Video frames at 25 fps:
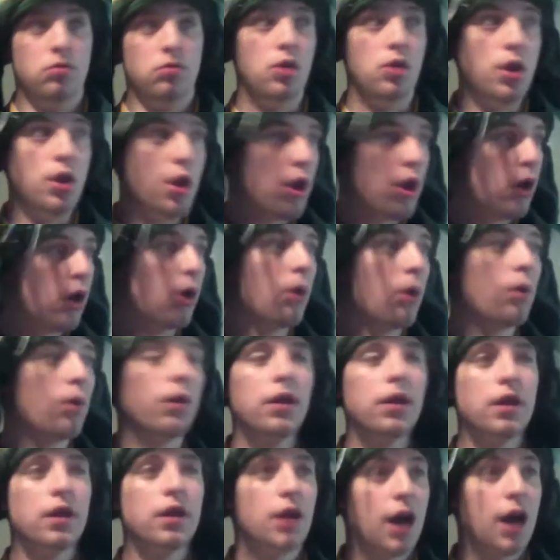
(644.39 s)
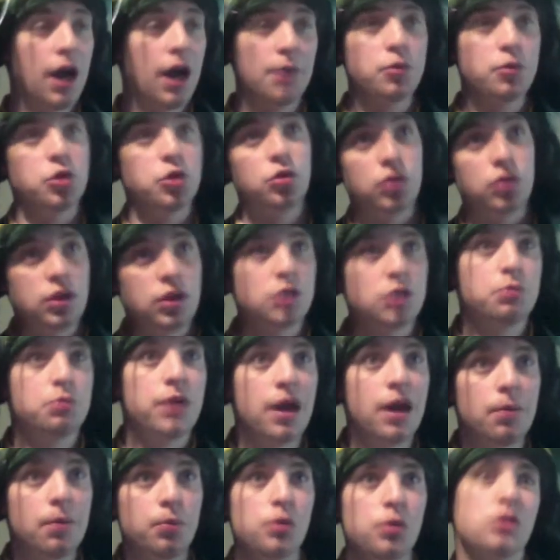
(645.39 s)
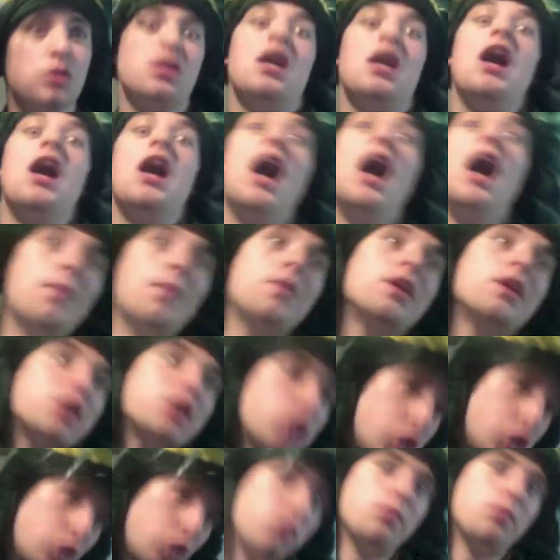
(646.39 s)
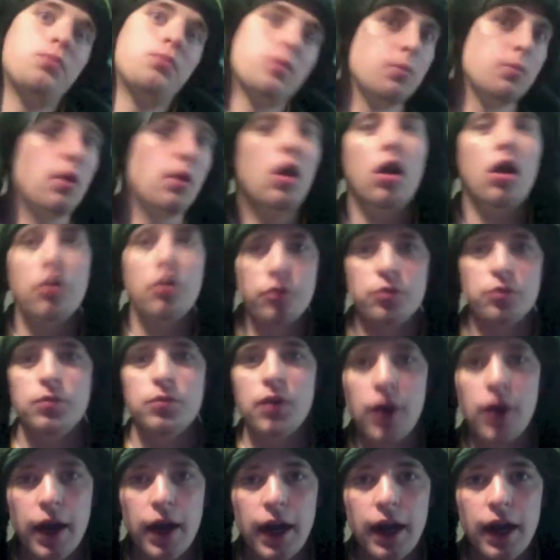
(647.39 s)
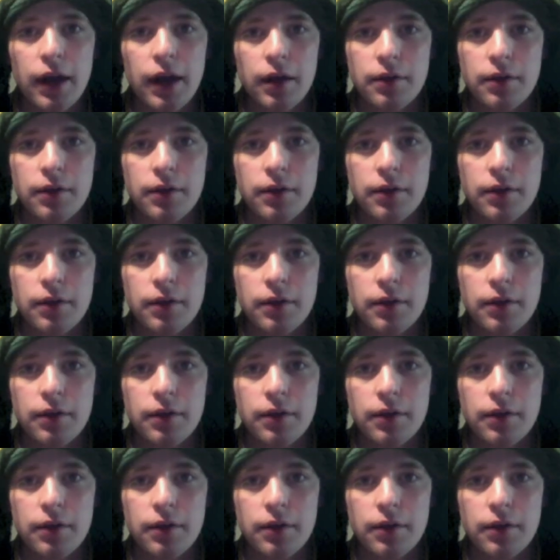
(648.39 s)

No. I'm Julius Peppers. I'm going to strip the ball from your hand.